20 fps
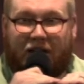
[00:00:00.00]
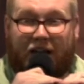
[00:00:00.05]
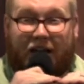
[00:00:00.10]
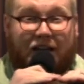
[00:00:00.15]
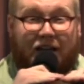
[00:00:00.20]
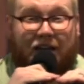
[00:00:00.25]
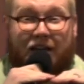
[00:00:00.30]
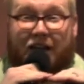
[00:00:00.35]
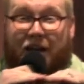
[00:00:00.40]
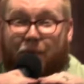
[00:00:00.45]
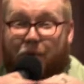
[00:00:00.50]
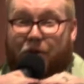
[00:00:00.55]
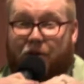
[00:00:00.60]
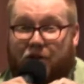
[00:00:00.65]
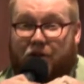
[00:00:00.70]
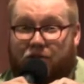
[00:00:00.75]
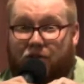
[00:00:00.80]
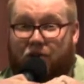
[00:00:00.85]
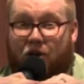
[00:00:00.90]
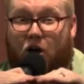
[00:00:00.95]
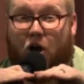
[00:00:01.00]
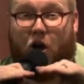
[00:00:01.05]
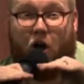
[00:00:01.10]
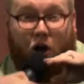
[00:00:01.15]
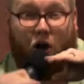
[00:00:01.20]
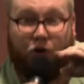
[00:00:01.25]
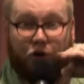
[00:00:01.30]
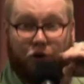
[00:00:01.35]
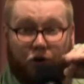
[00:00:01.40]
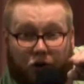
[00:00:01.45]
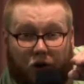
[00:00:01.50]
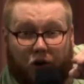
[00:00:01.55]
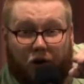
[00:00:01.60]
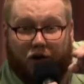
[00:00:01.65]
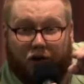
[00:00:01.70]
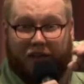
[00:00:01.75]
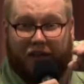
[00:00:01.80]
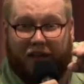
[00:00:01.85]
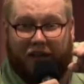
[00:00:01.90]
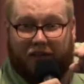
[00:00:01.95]
He did not put us under
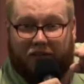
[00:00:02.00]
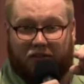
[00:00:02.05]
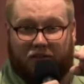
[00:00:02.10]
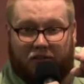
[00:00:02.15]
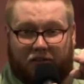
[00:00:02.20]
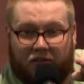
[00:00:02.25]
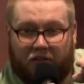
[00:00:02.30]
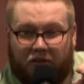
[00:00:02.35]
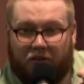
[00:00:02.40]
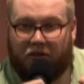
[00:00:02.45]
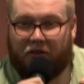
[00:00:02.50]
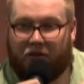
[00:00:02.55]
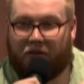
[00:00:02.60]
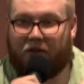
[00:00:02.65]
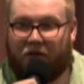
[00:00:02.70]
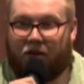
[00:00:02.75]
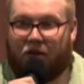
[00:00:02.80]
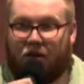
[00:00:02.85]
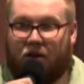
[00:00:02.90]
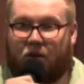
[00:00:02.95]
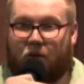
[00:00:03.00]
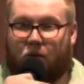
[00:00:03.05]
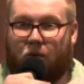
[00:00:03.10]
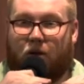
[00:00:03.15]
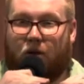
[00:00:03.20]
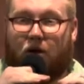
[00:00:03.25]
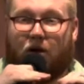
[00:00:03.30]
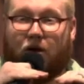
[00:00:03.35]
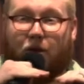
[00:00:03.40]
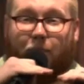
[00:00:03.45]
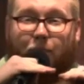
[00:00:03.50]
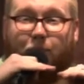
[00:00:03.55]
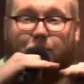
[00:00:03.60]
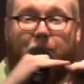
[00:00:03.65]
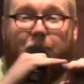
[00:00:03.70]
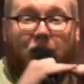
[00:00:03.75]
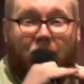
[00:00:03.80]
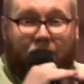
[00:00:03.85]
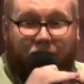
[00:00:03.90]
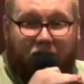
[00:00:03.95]
our kids. We are
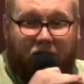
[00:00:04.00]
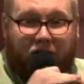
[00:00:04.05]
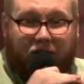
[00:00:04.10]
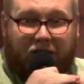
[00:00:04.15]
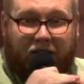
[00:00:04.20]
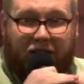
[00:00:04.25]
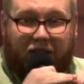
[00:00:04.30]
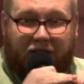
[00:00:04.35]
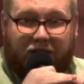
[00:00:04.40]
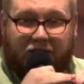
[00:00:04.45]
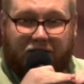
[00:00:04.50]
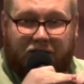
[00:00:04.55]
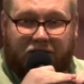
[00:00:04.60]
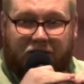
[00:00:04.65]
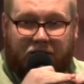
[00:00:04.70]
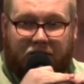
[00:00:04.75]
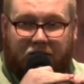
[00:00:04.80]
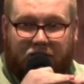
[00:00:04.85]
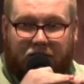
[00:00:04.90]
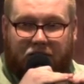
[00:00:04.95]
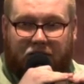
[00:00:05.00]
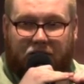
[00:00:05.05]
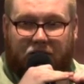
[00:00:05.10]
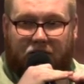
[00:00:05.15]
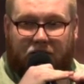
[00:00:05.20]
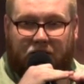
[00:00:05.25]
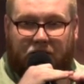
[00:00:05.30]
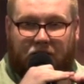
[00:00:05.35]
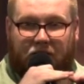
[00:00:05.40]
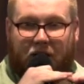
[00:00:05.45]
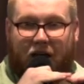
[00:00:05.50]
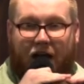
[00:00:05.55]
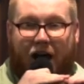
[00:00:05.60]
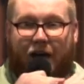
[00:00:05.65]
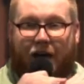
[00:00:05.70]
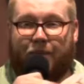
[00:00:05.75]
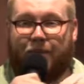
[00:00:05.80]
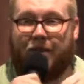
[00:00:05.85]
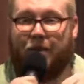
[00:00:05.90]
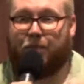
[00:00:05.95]
above our kids.
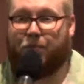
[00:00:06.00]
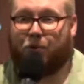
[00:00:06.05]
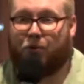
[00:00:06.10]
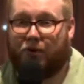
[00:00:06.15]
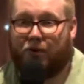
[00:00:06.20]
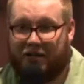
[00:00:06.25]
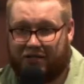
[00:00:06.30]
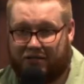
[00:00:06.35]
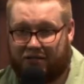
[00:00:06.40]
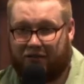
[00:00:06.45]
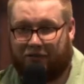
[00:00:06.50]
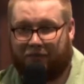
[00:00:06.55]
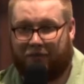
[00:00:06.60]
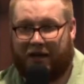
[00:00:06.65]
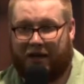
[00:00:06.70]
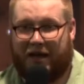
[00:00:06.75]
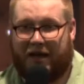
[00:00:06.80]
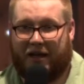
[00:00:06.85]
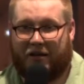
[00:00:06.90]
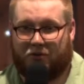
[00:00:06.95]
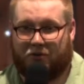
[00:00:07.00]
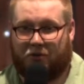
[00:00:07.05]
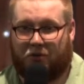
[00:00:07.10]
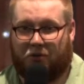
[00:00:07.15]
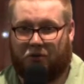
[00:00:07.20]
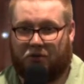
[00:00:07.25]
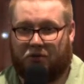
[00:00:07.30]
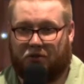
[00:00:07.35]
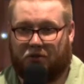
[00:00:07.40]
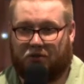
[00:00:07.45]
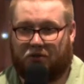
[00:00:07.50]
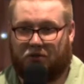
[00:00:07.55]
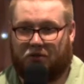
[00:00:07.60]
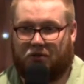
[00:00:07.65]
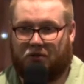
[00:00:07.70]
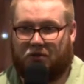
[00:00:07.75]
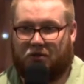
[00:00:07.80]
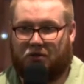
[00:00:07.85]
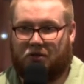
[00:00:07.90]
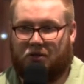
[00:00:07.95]
I am the priest of my household.
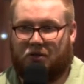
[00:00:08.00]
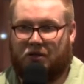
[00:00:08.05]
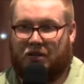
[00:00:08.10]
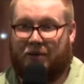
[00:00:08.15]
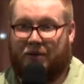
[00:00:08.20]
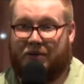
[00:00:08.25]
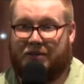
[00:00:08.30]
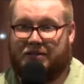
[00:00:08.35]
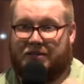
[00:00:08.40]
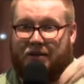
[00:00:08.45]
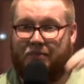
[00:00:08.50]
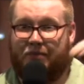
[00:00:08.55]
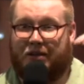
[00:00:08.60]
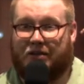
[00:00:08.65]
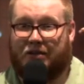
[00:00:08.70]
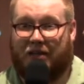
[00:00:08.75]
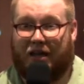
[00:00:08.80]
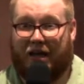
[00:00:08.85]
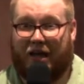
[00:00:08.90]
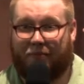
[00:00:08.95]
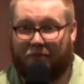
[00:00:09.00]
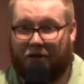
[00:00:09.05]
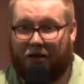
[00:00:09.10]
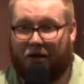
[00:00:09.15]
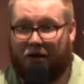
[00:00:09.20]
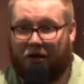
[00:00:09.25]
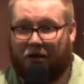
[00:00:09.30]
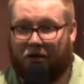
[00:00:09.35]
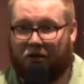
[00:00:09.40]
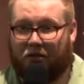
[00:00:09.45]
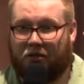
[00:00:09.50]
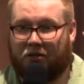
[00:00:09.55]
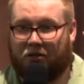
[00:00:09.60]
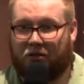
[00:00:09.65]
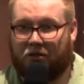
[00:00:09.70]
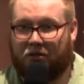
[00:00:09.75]
That means I'm the top dog.